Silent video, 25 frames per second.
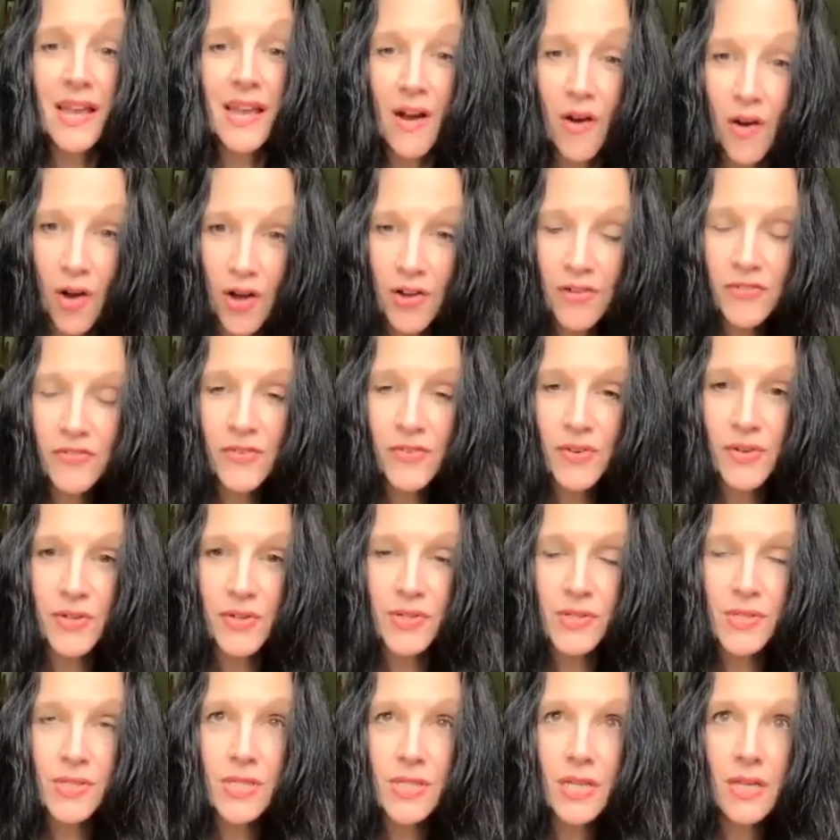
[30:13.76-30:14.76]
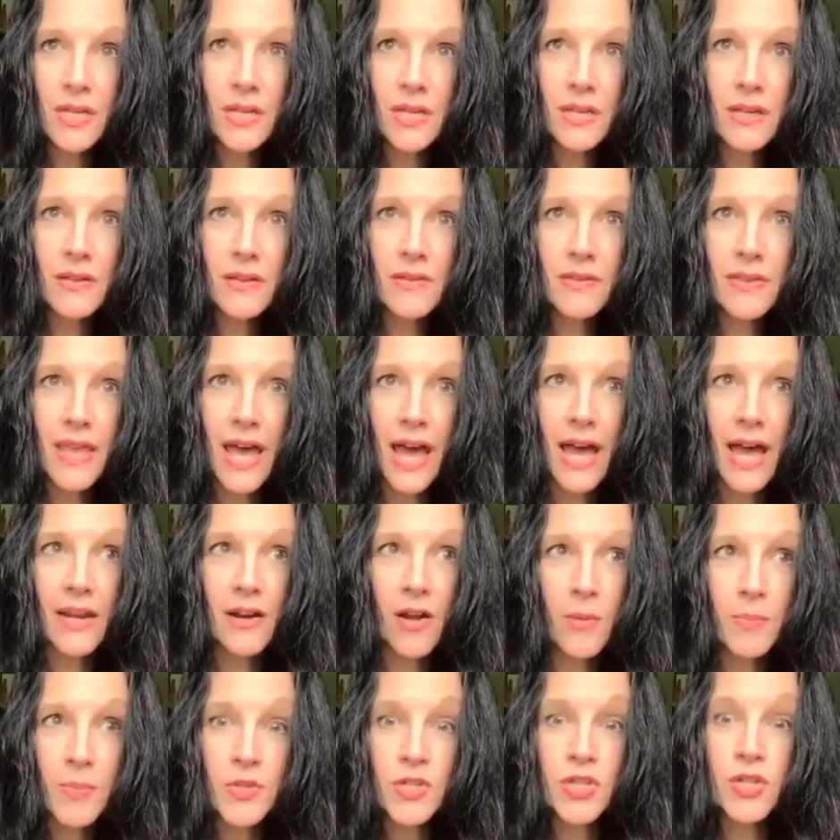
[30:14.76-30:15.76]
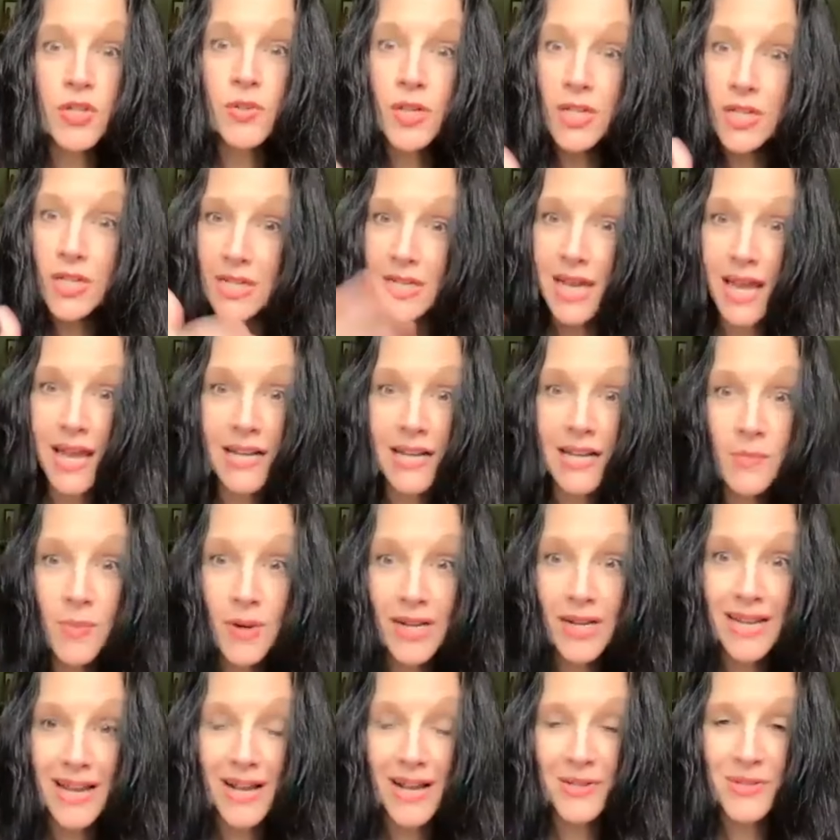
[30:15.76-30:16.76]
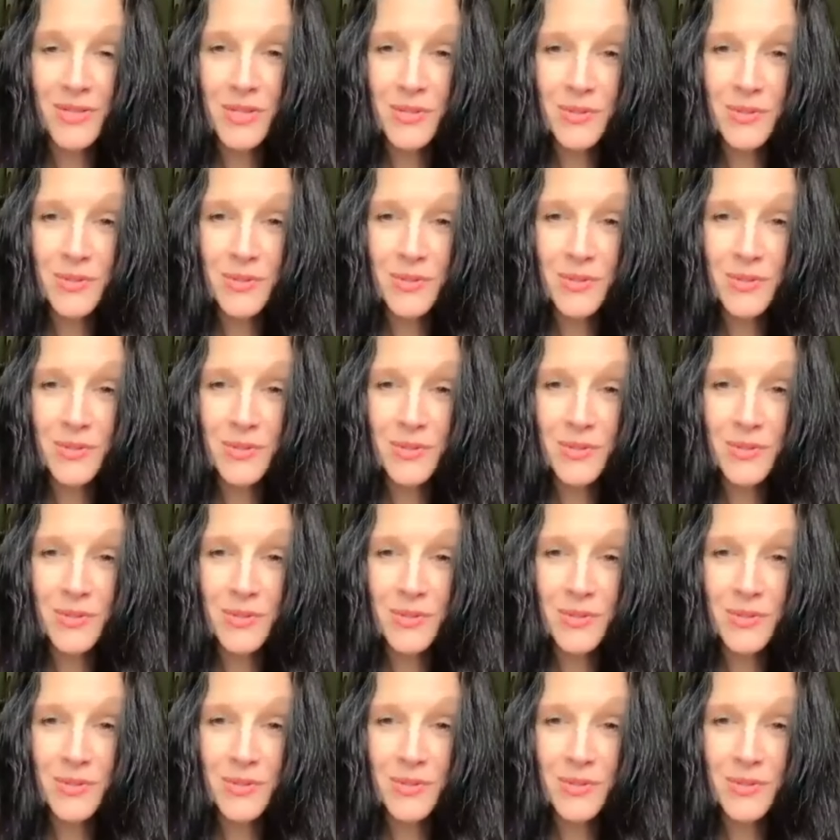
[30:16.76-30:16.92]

offers that opportunity to anybody else